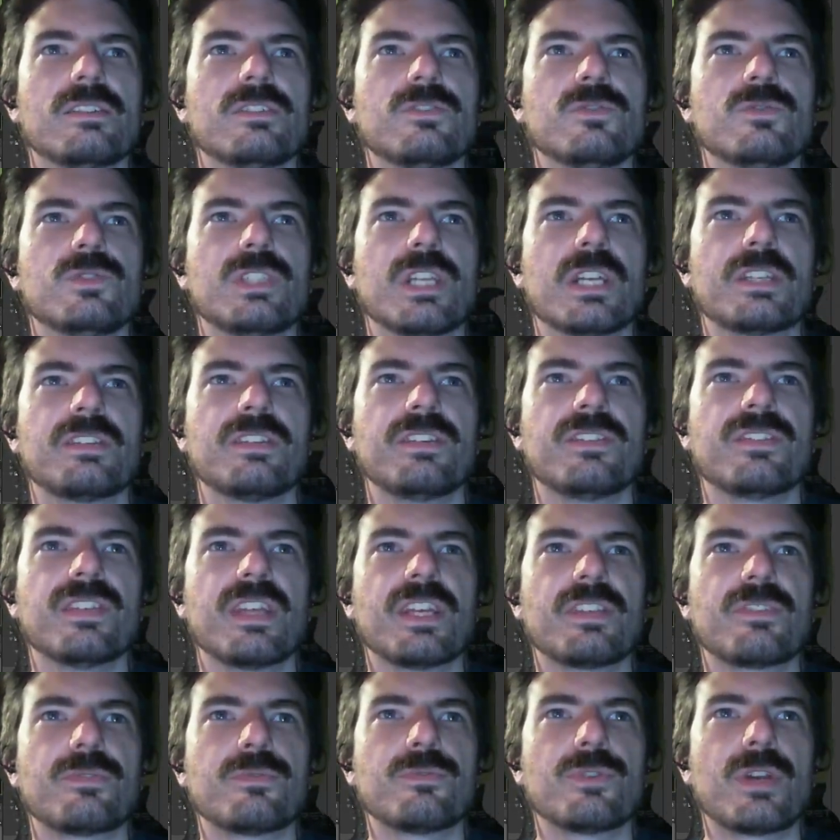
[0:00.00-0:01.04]
we got these
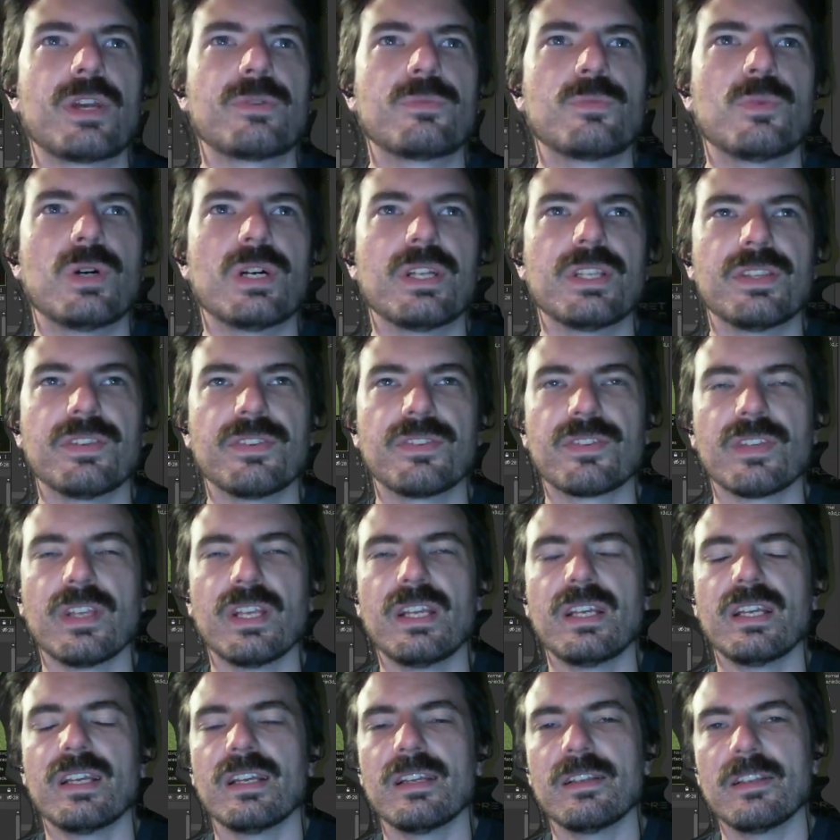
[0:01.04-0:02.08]
nice red ones.
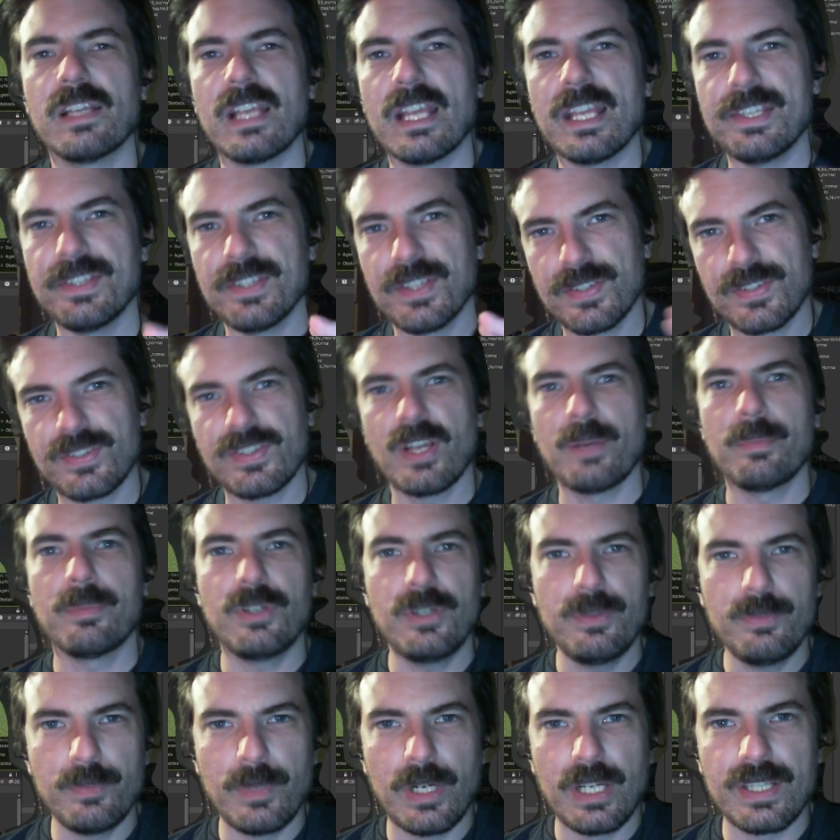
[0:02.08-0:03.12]
In the
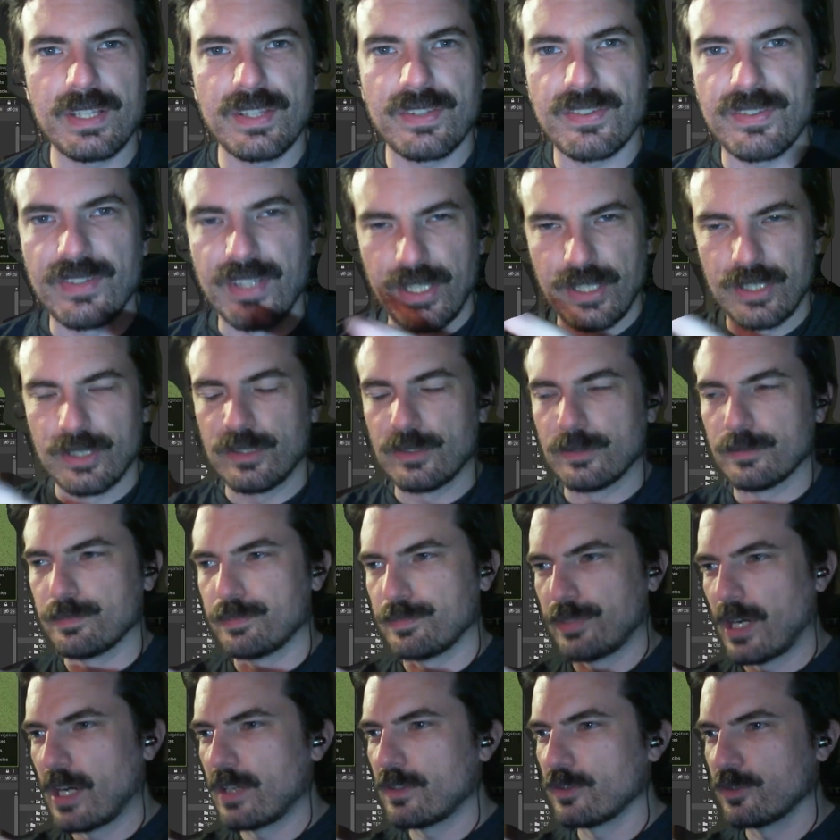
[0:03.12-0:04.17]
summer months, they'll
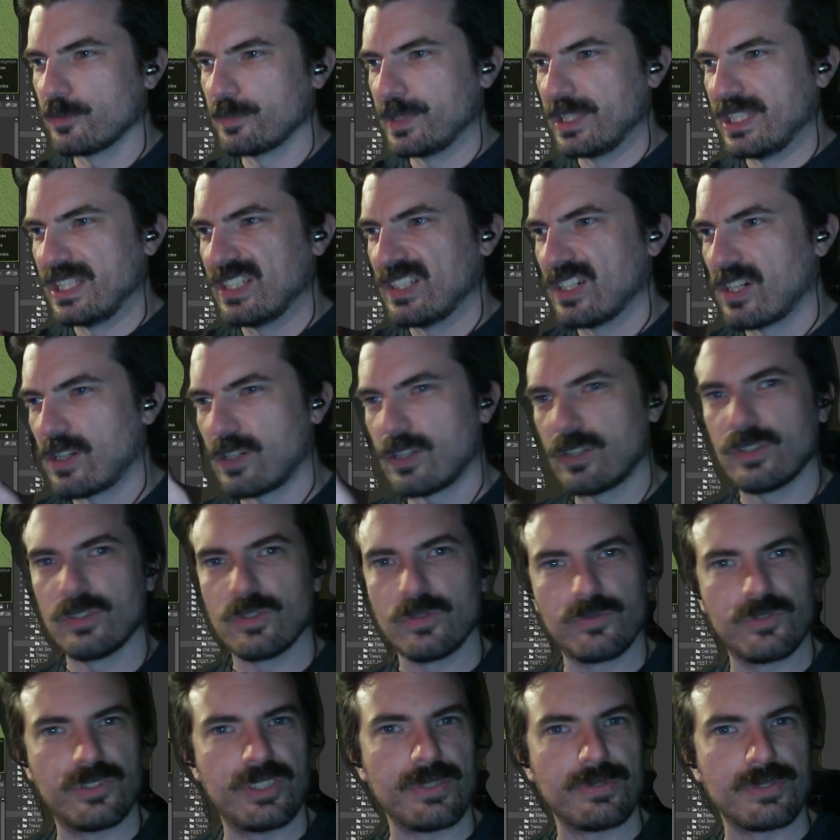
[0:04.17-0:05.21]
probably be all
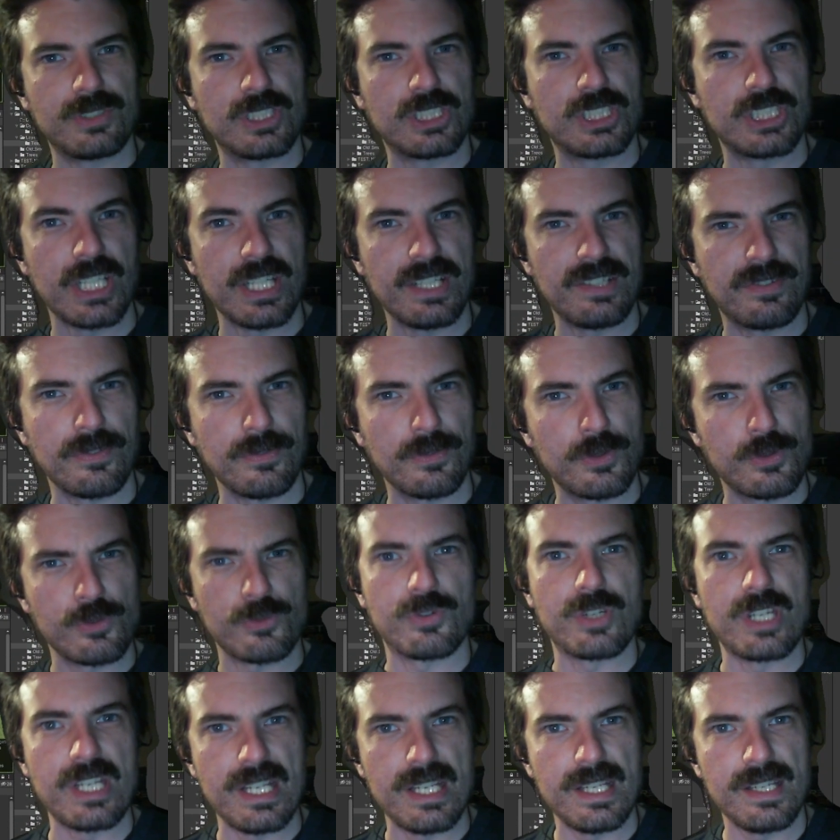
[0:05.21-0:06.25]
different shades of
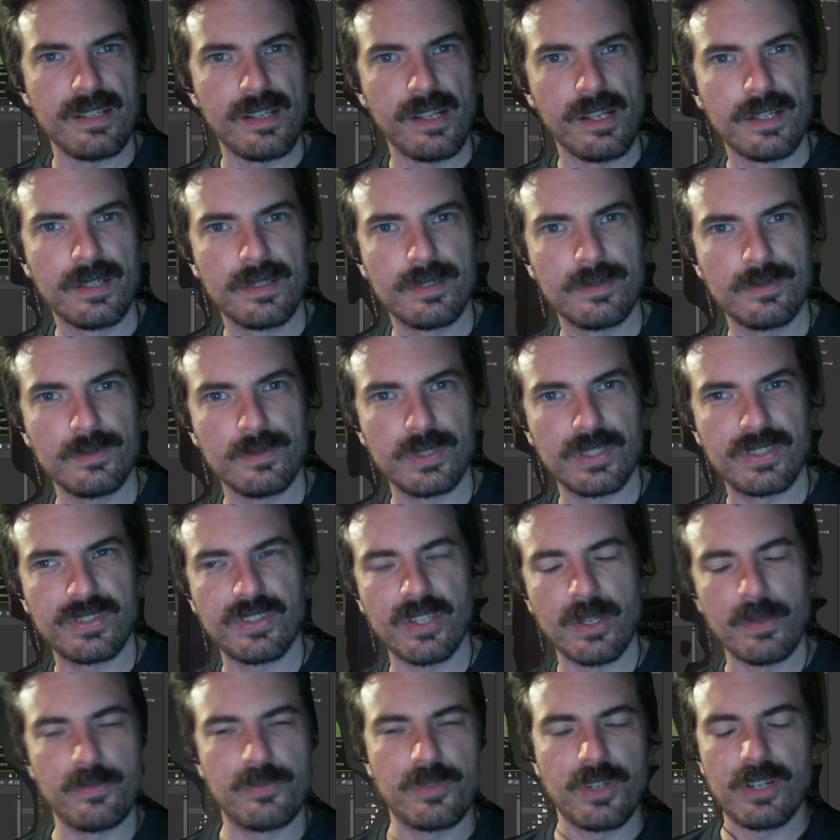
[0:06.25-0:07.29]
green with
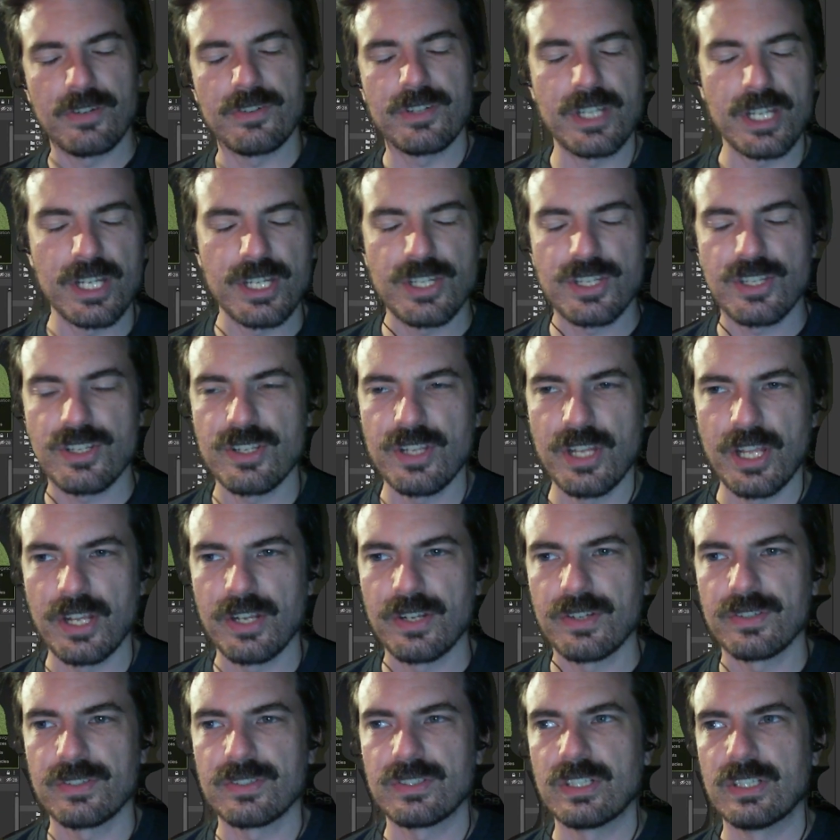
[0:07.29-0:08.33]
some variation
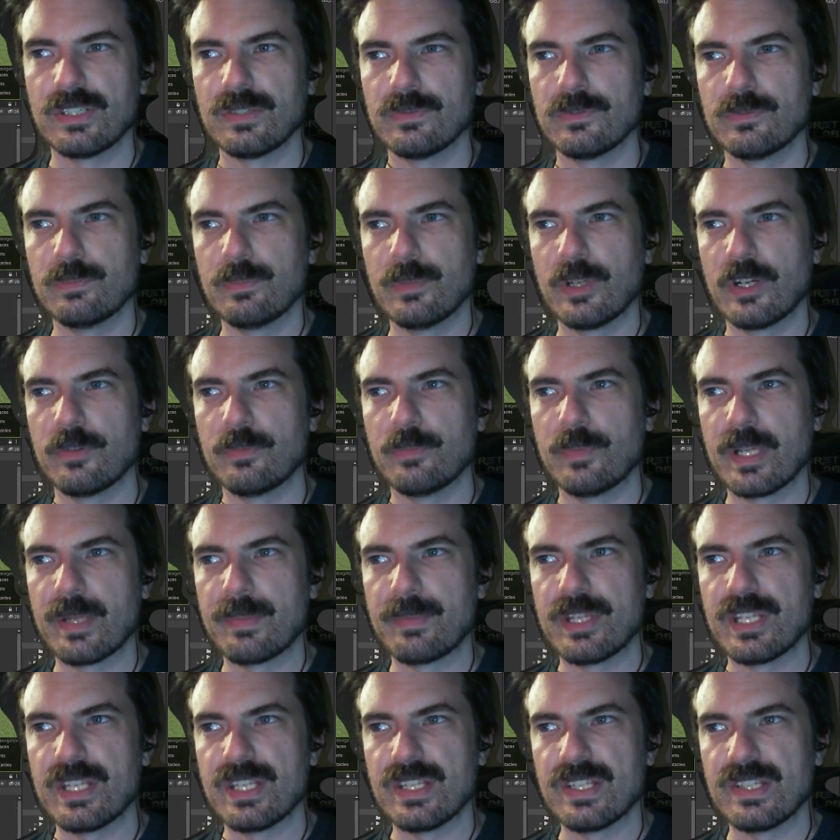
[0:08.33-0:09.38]
there of
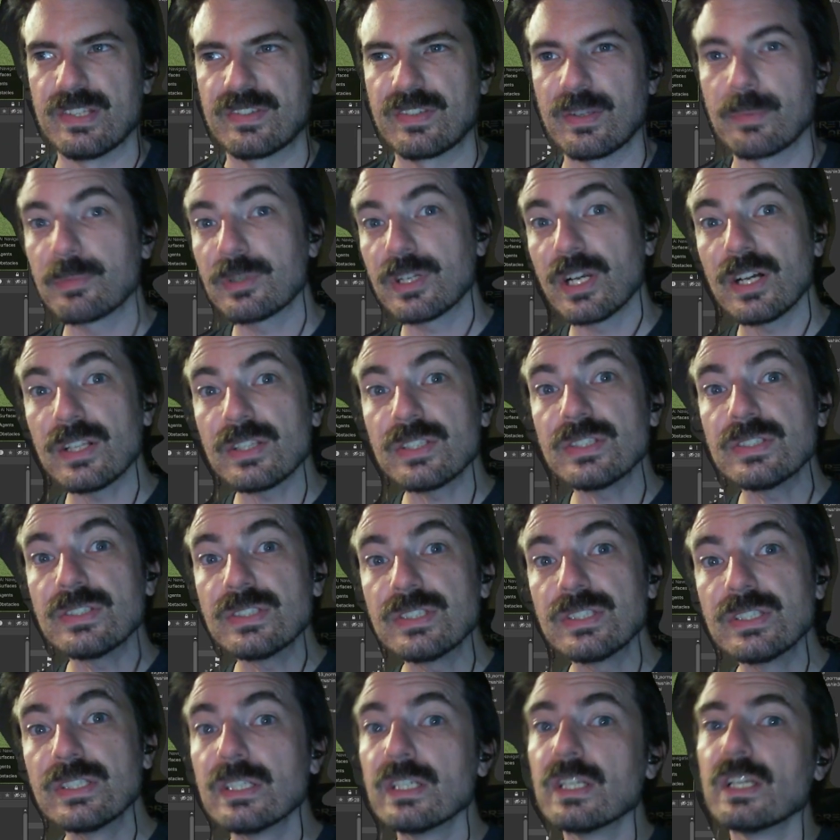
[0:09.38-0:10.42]
maybe some color.
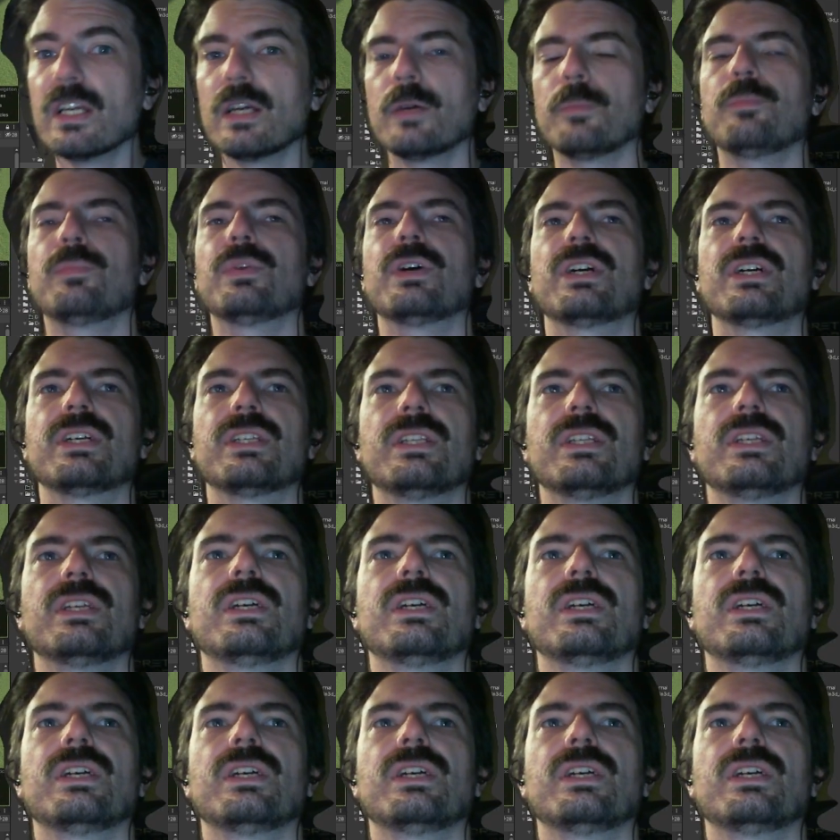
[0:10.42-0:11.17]
But